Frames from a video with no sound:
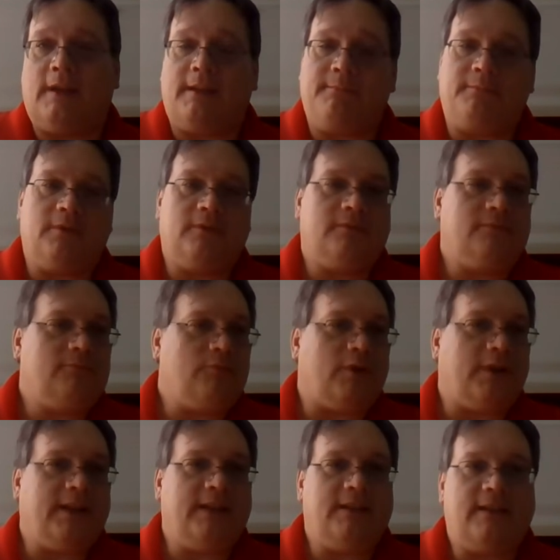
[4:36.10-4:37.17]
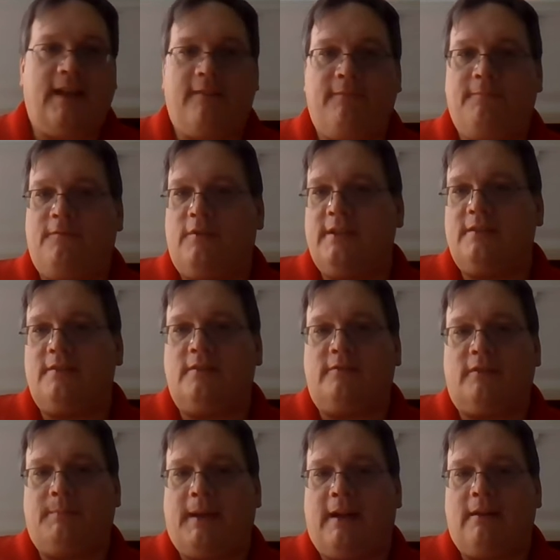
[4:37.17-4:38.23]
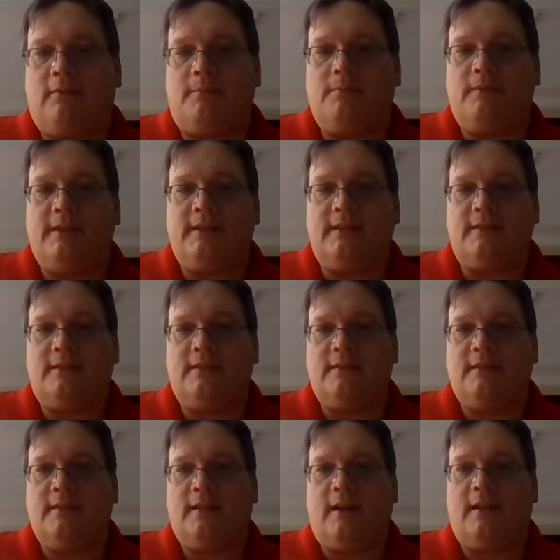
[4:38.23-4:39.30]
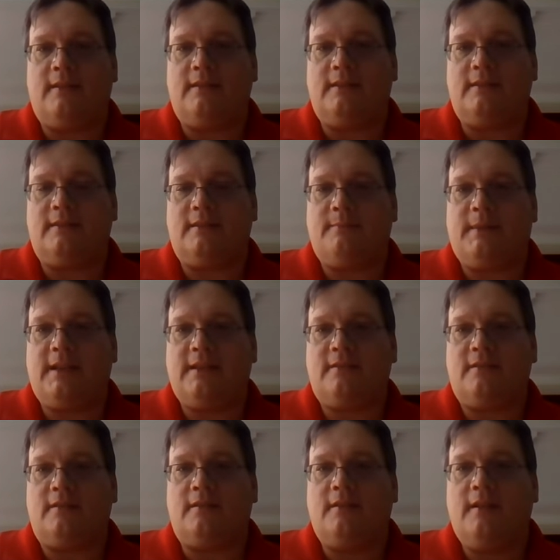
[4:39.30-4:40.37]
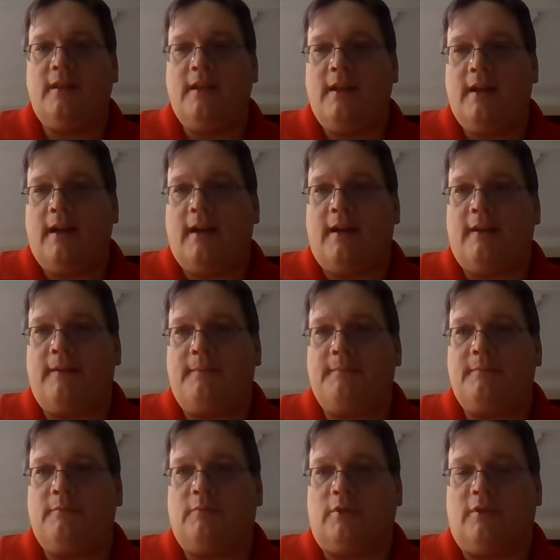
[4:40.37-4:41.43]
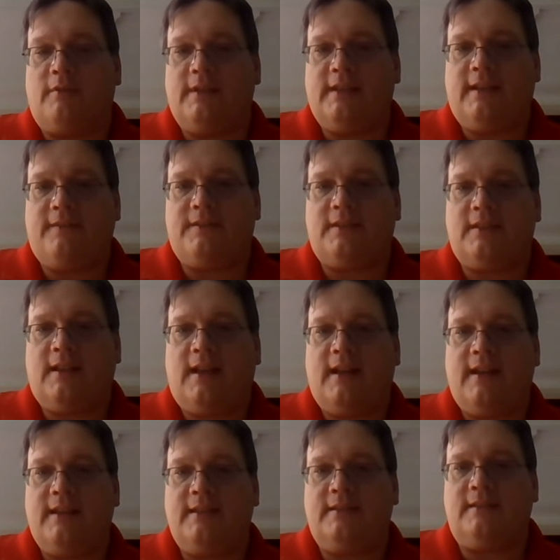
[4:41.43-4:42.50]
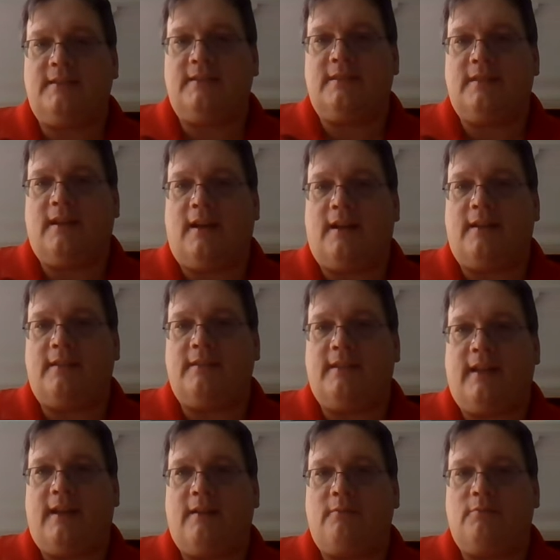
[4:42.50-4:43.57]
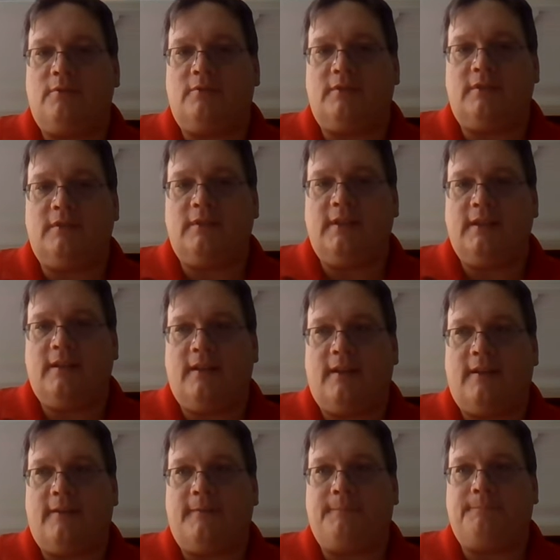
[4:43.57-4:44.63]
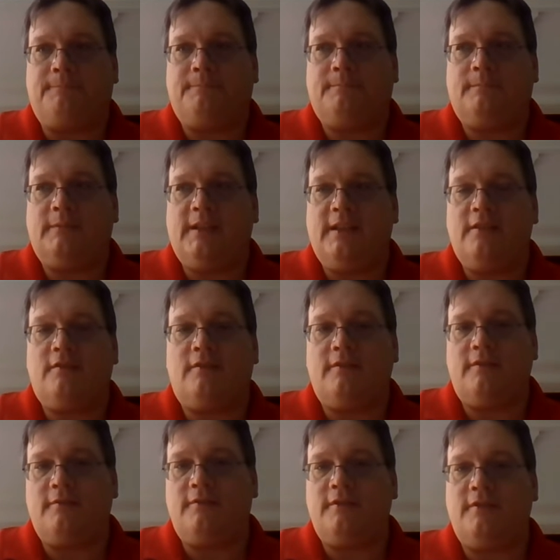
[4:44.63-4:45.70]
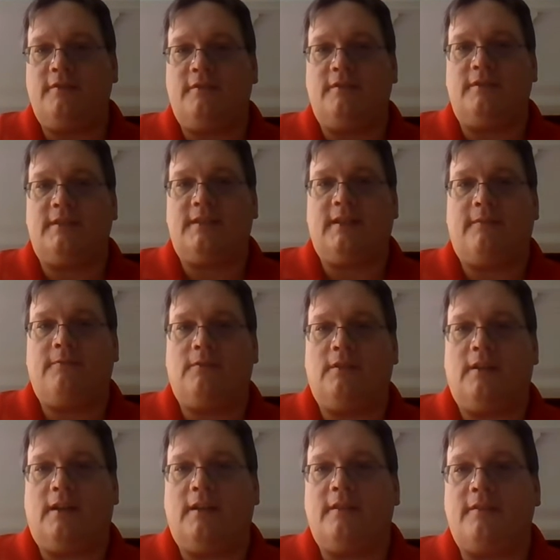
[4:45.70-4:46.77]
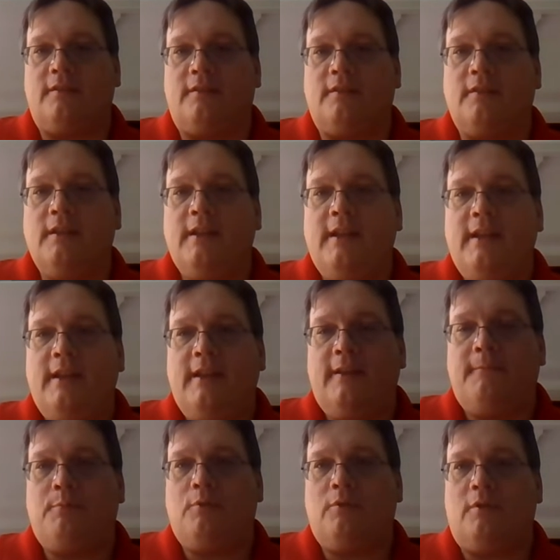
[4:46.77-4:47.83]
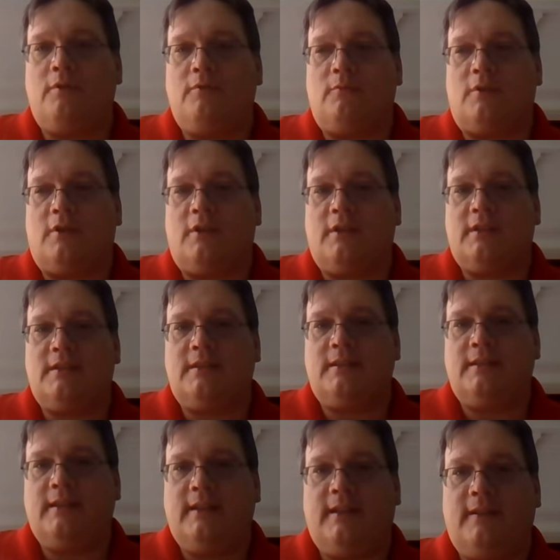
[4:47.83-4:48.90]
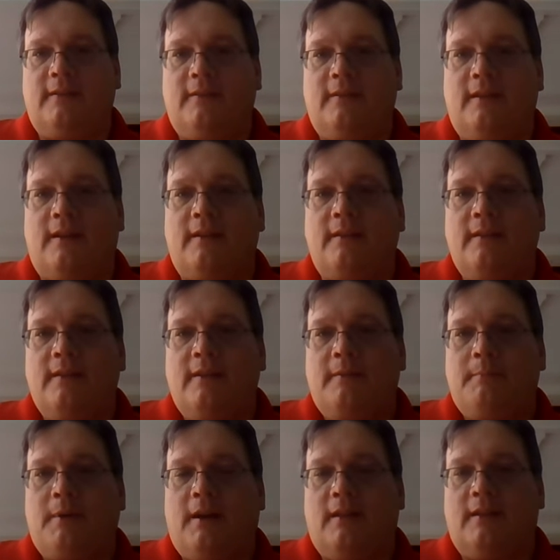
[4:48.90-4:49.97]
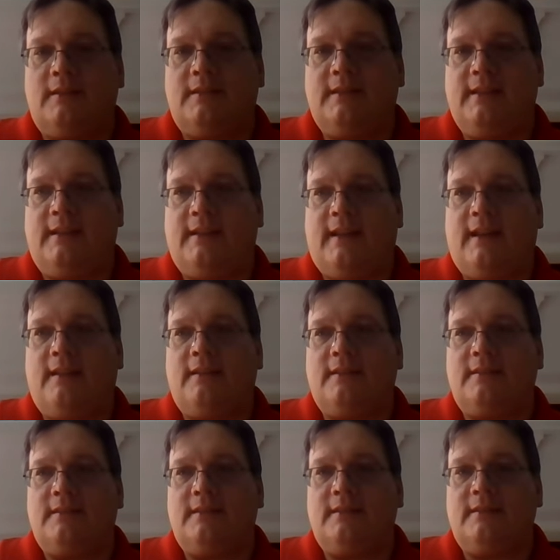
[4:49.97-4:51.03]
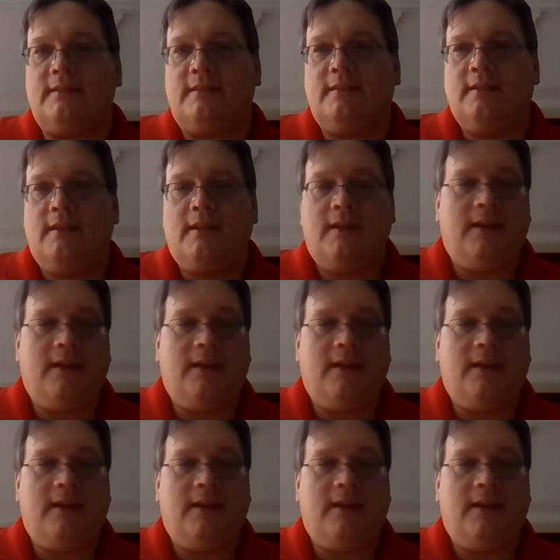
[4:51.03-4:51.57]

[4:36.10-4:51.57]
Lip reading: I'm working to have voiceover PowerPoints this semester. We're going to have slides that will introduce you to several other important works in policy analysis.